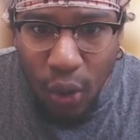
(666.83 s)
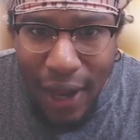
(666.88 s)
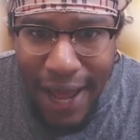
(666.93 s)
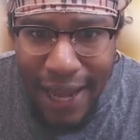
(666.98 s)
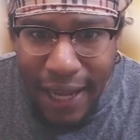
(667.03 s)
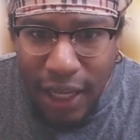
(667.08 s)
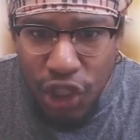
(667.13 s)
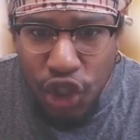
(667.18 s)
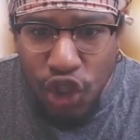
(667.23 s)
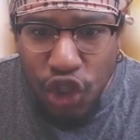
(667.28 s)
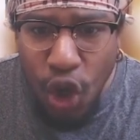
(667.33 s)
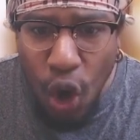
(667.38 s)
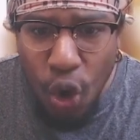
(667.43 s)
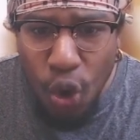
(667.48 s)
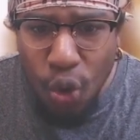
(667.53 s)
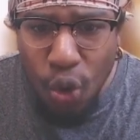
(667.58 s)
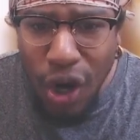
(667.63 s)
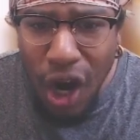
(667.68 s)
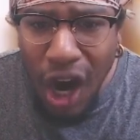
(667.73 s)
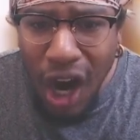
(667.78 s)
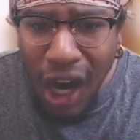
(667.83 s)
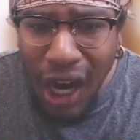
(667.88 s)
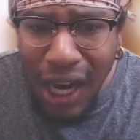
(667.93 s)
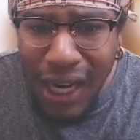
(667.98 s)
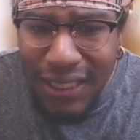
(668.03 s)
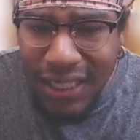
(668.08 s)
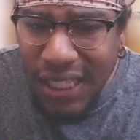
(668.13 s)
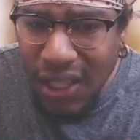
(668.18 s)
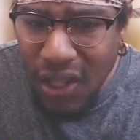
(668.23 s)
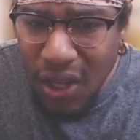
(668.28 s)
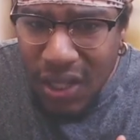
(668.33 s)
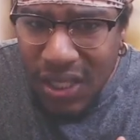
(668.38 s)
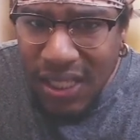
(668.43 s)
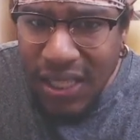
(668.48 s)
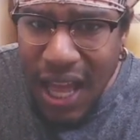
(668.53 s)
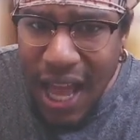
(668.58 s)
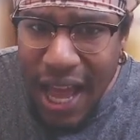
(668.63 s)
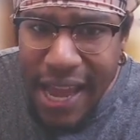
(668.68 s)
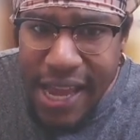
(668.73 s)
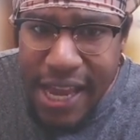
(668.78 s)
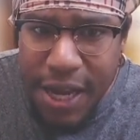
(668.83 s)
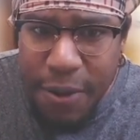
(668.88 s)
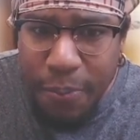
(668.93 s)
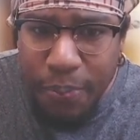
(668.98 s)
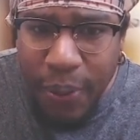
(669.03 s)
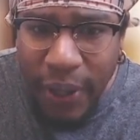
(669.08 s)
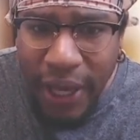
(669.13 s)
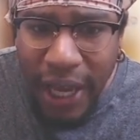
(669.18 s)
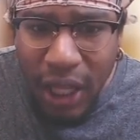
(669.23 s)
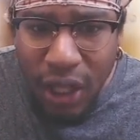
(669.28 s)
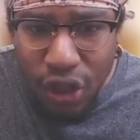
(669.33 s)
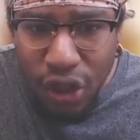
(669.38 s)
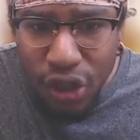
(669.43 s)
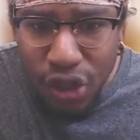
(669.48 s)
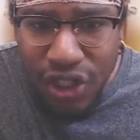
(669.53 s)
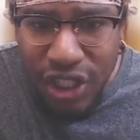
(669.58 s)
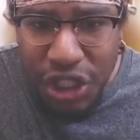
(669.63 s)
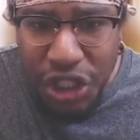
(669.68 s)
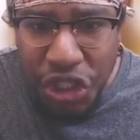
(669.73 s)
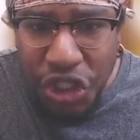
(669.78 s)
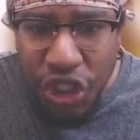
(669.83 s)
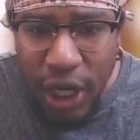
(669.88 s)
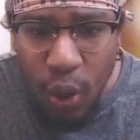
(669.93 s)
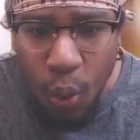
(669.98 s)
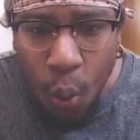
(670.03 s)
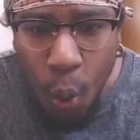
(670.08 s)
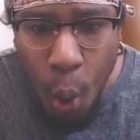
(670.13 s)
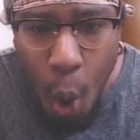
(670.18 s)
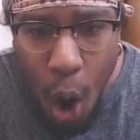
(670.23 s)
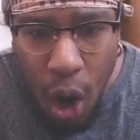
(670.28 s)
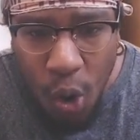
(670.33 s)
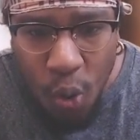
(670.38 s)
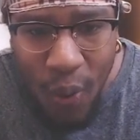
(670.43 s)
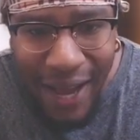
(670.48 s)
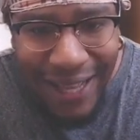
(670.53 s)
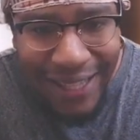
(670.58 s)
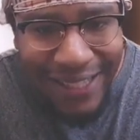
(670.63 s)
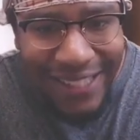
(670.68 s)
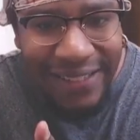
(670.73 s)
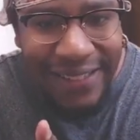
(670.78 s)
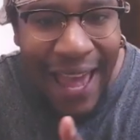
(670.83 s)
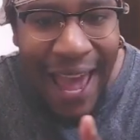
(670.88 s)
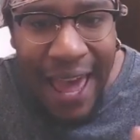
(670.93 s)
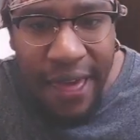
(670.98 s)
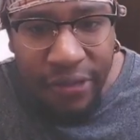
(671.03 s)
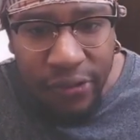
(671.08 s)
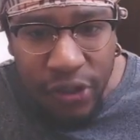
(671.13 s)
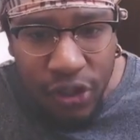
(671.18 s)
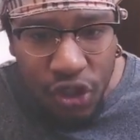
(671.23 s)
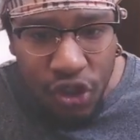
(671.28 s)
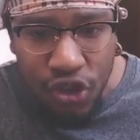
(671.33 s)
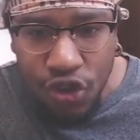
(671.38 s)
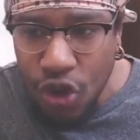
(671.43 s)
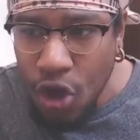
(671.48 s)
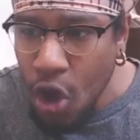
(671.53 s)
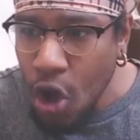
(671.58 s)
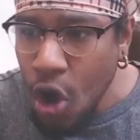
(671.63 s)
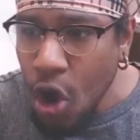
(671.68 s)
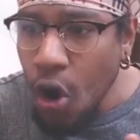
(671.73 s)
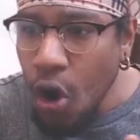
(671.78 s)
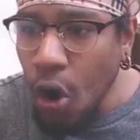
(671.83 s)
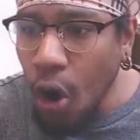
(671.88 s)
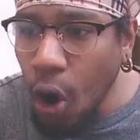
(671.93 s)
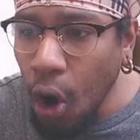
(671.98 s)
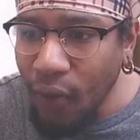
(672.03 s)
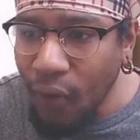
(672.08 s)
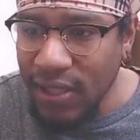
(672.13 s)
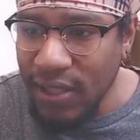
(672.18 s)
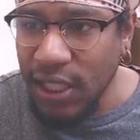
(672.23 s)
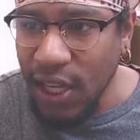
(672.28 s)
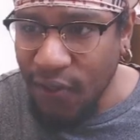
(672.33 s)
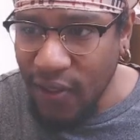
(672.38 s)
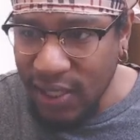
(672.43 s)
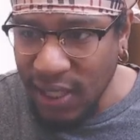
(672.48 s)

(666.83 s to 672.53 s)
like, stone huts, it looks like, pillars and shit, walkways, tents, all this stuff.